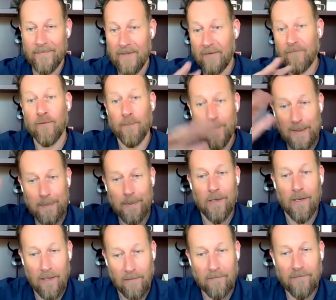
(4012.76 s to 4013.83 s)
different people
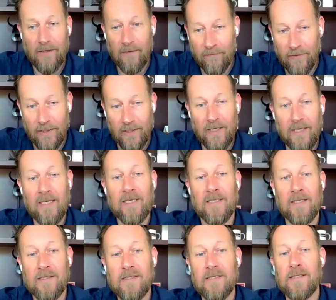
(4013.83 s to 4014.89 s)
will have different
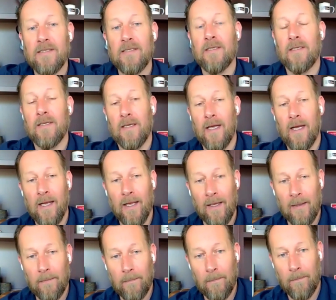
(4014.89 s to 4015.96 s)
needs.
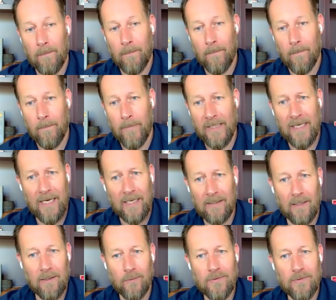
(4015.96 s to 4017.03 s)
But yeah,
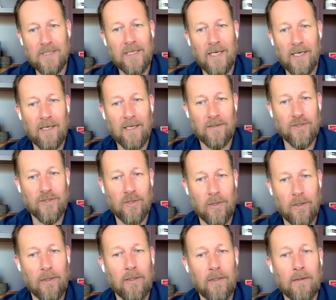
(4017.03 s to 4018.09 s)
I don't see it getting
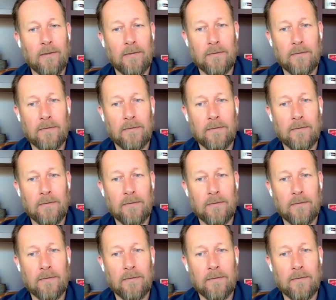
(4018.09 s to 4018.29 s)
shorter.